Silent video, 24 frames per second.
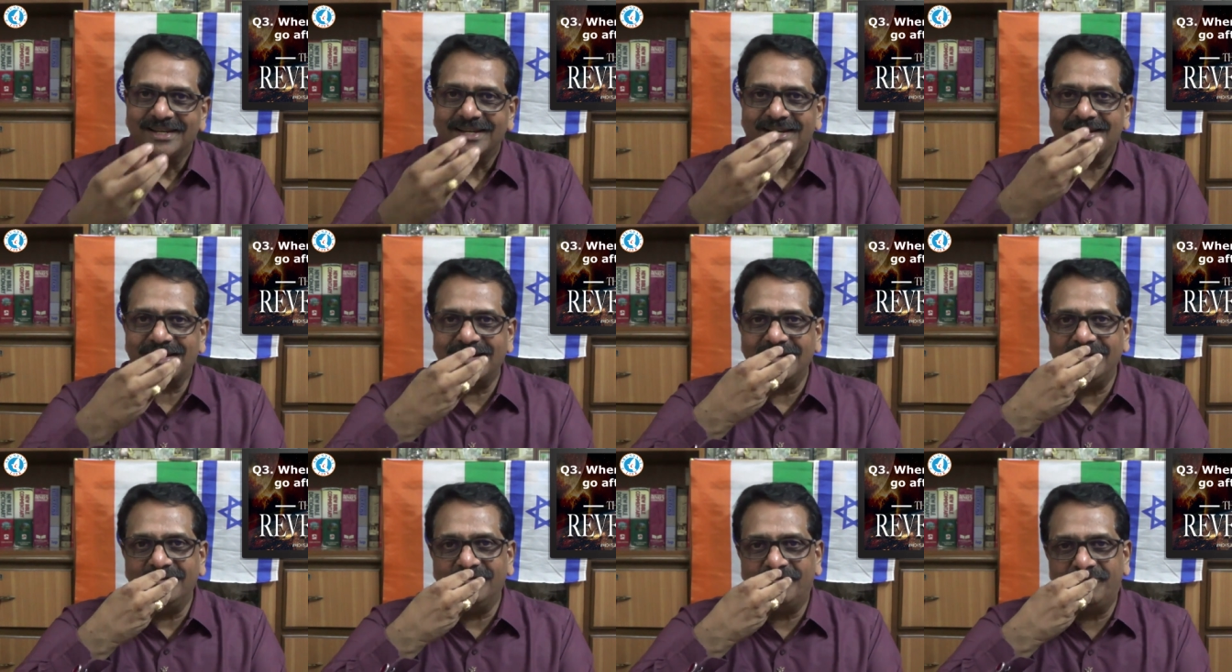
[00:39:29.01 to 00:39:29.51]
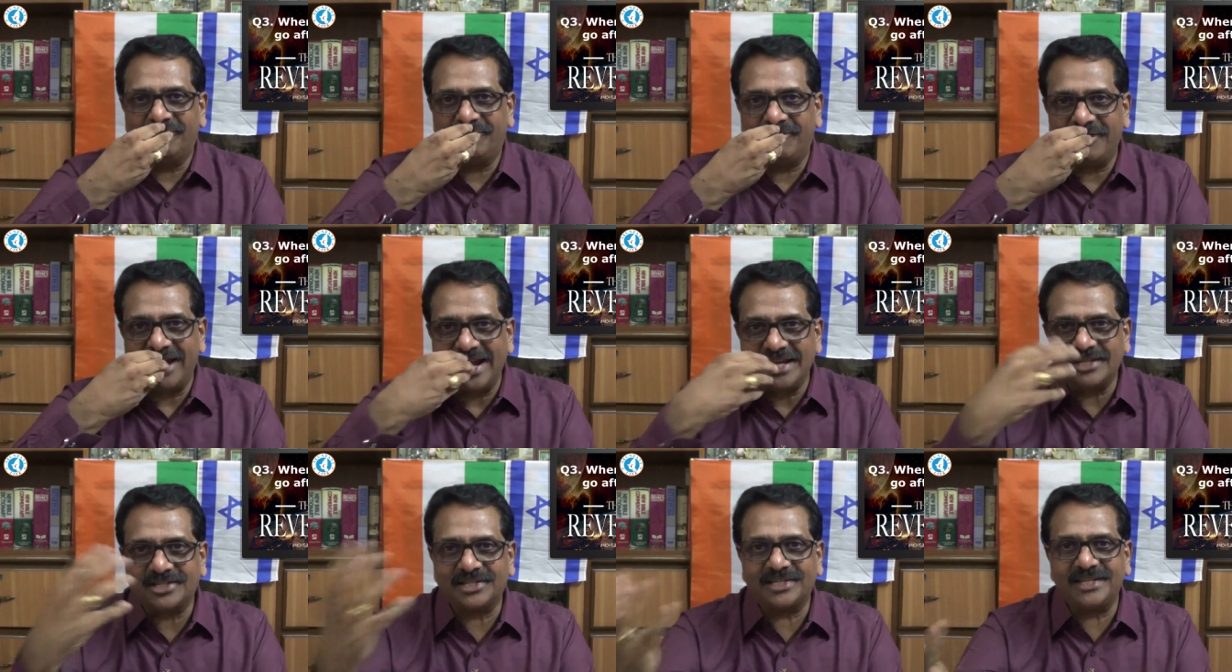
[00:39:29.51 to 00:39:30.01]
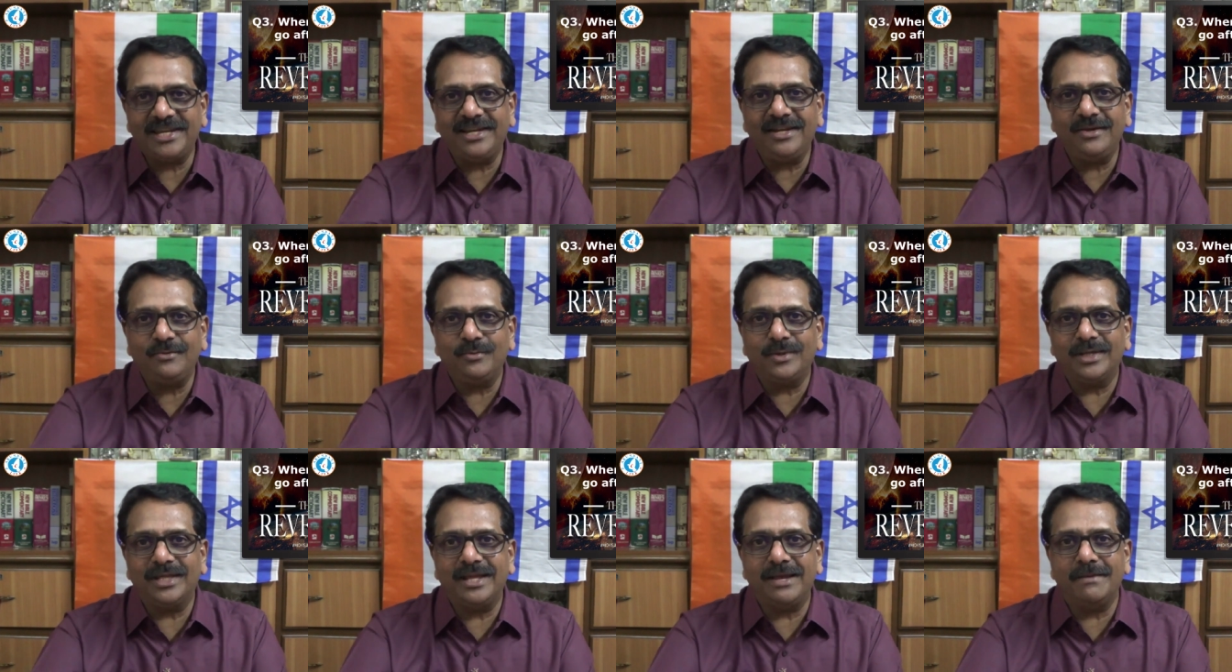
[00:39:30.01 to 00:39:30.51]

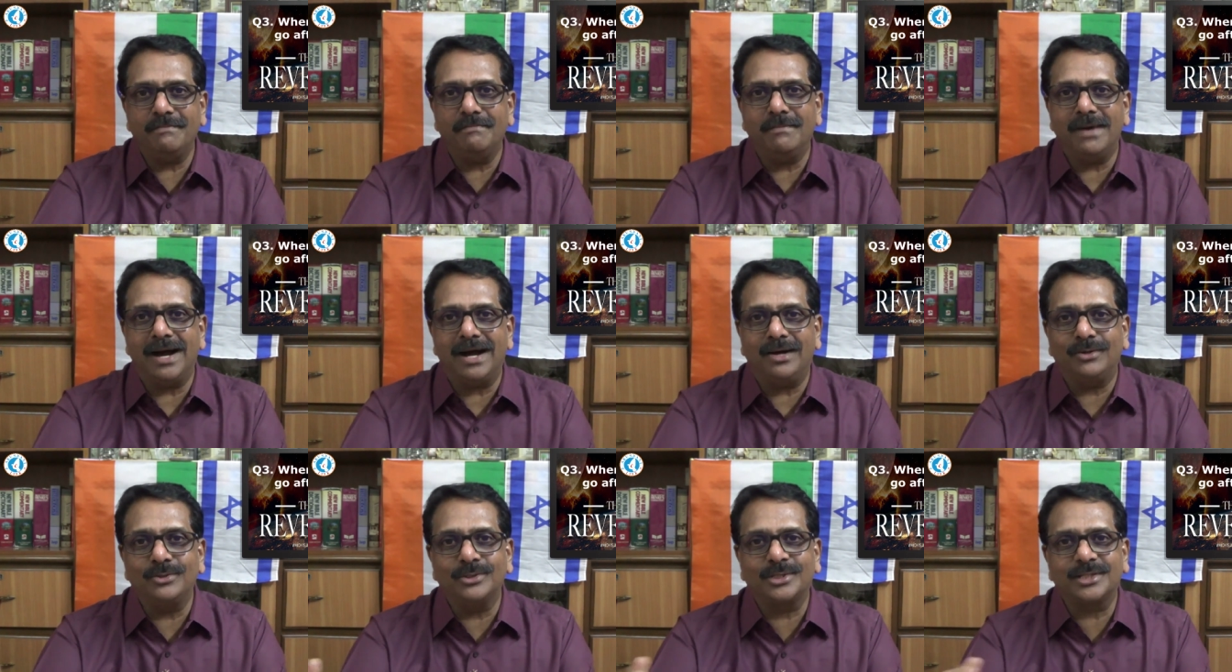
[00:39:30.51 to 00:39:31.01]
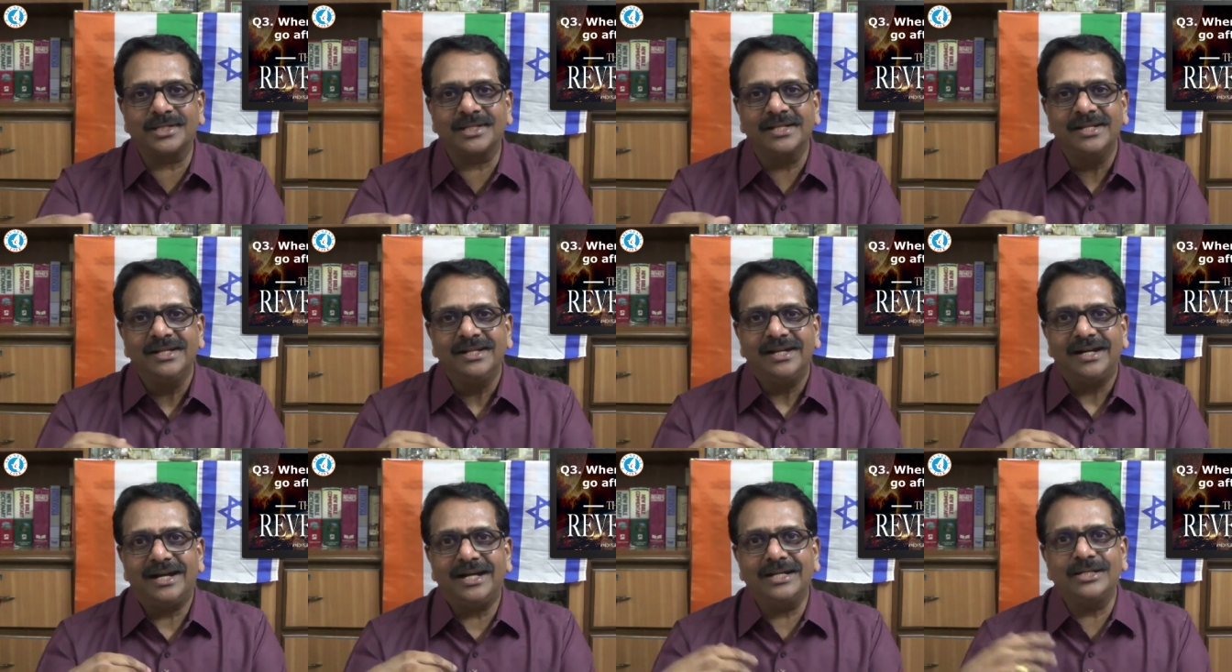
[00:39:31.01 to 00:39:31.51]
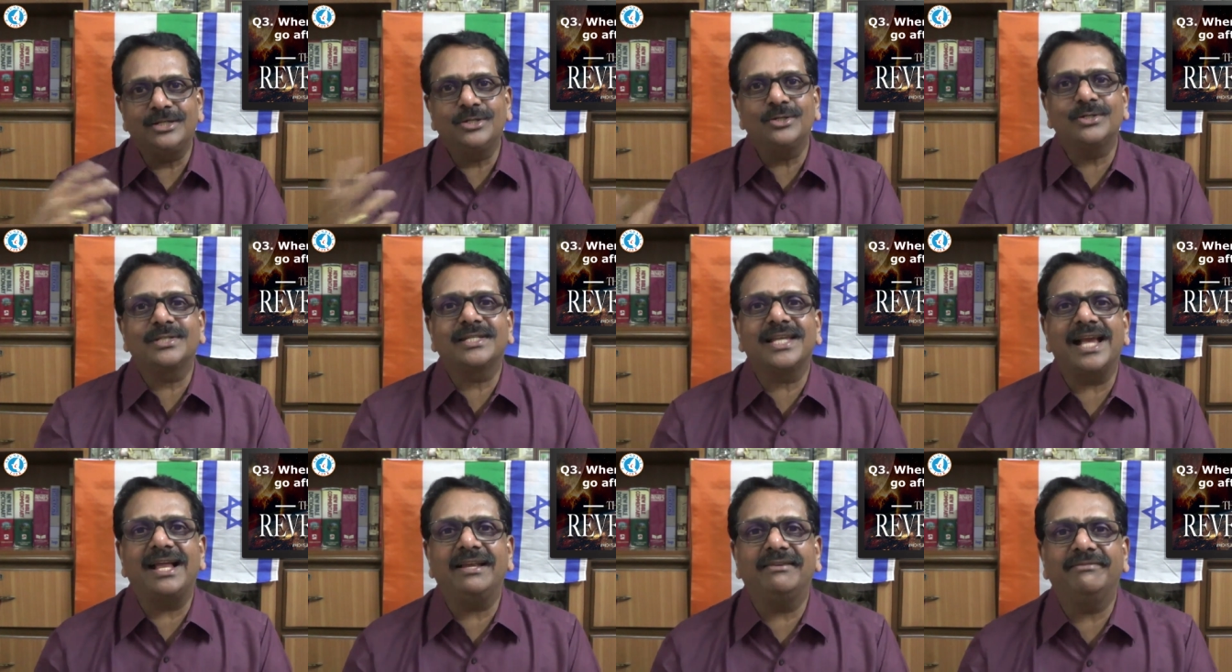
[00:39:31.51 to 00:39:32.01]
confessing with their mouths unto
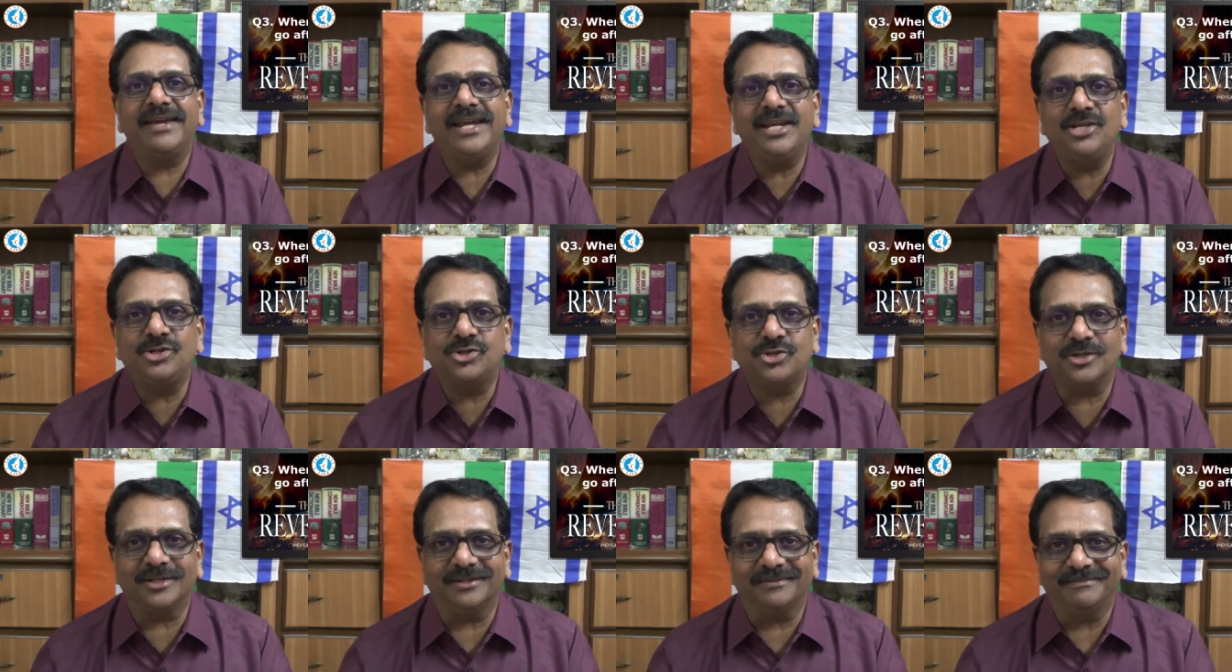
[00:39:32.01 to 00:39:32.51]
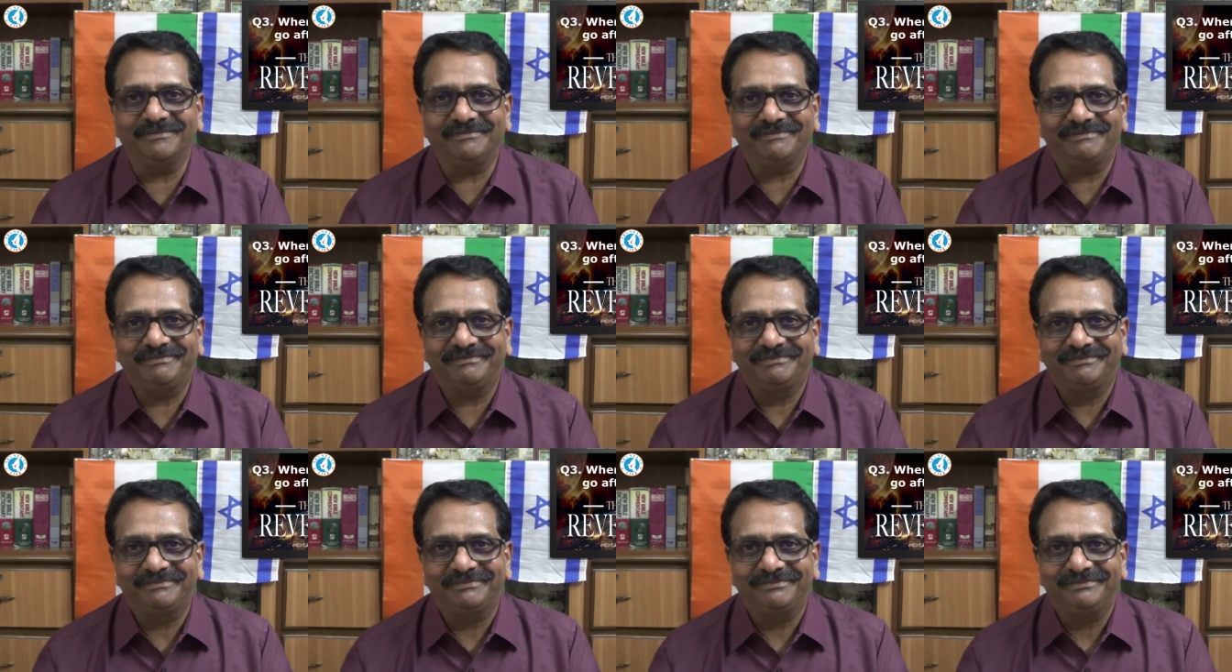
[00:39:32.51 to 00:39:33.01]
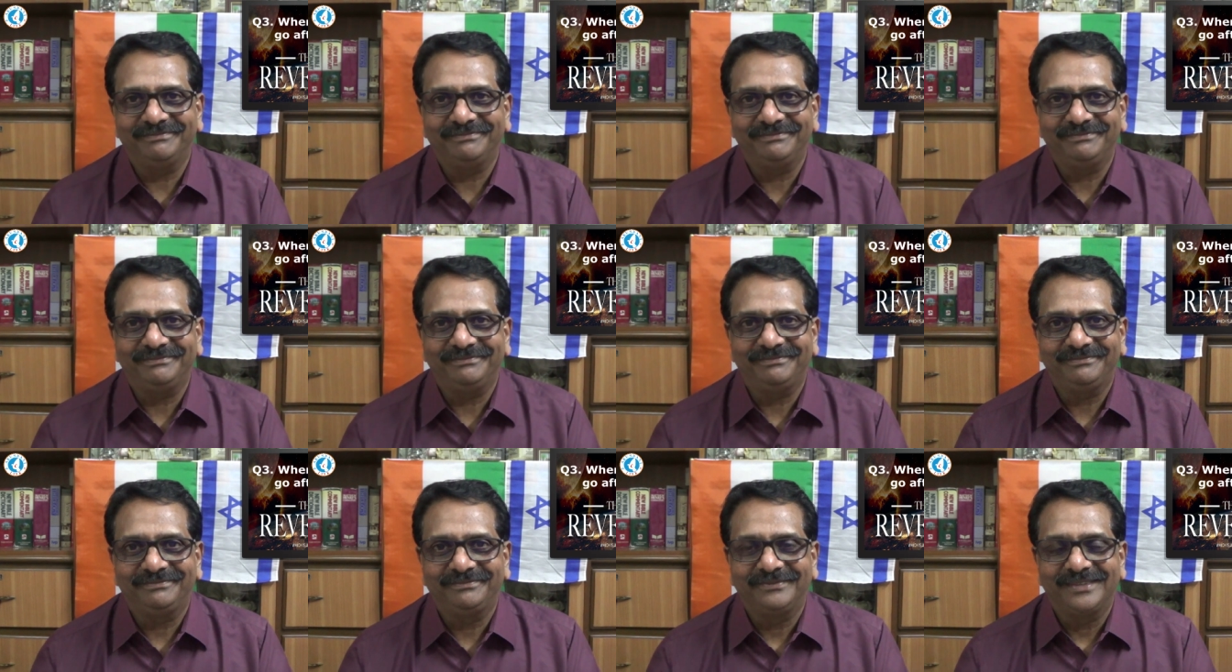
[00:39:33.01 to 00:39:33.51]
salvation.
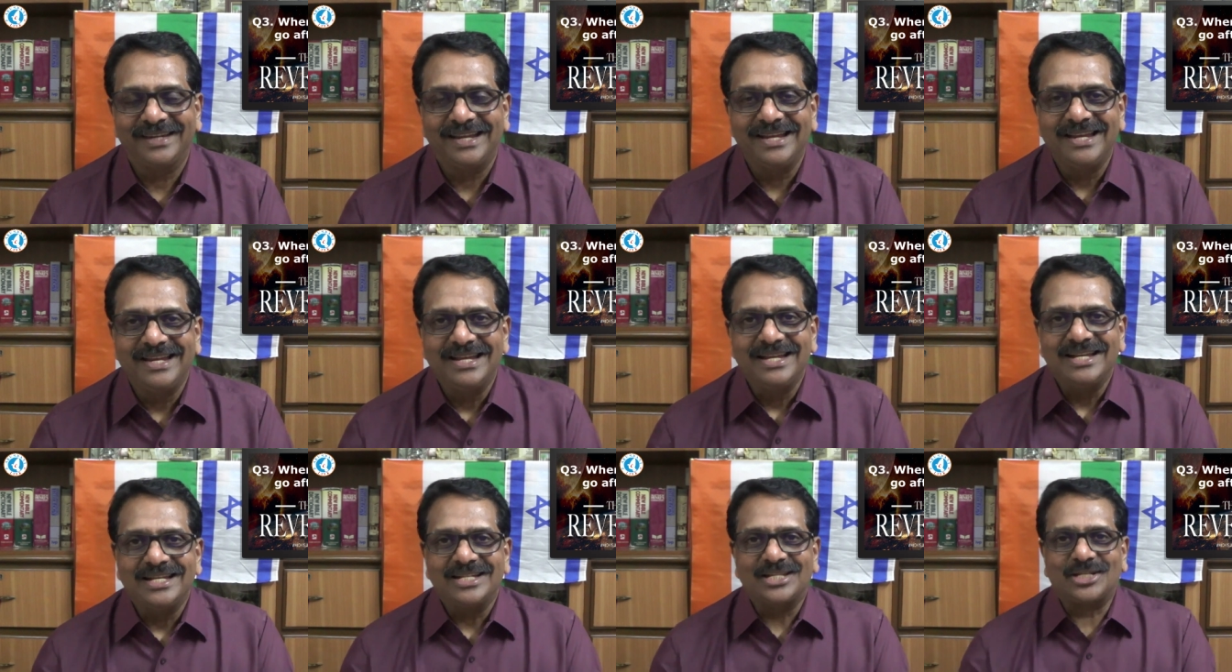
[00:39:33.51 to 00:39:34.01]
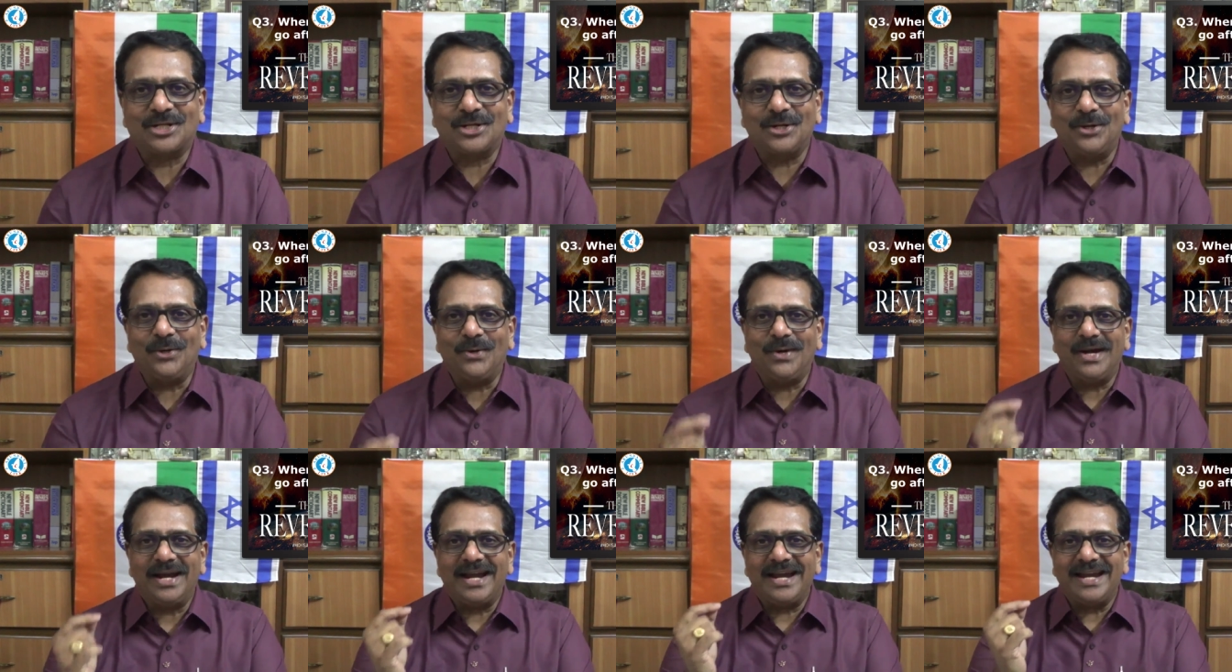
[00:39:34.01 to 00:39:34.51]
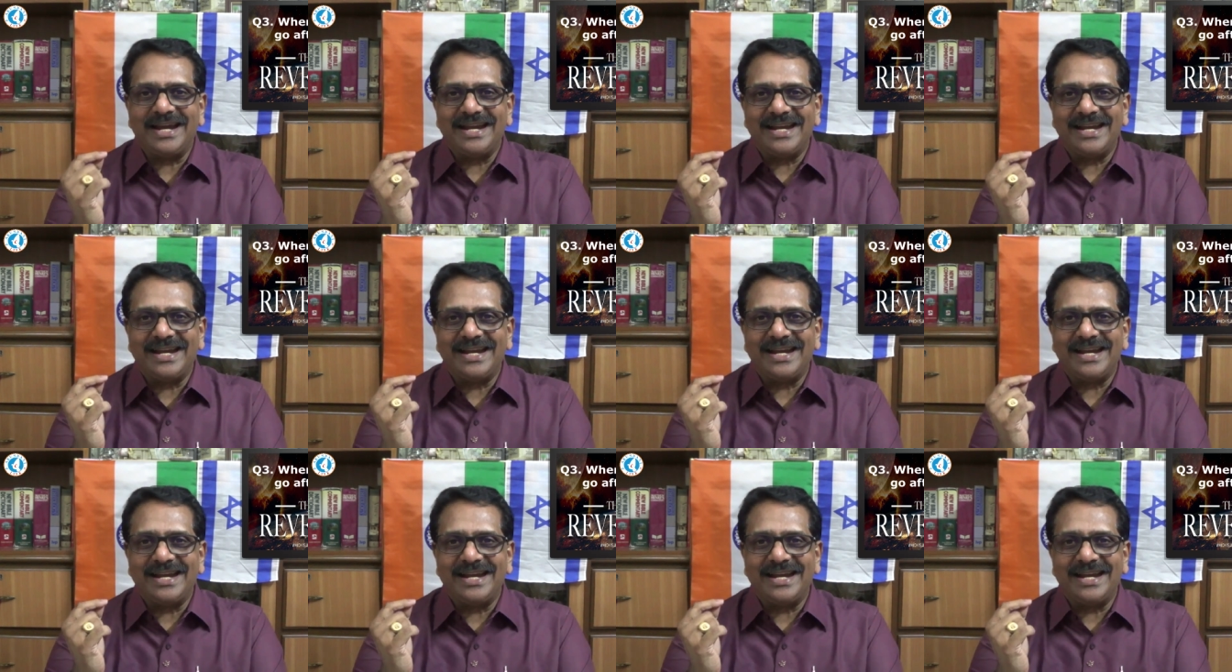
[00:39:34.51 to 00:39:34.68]
So,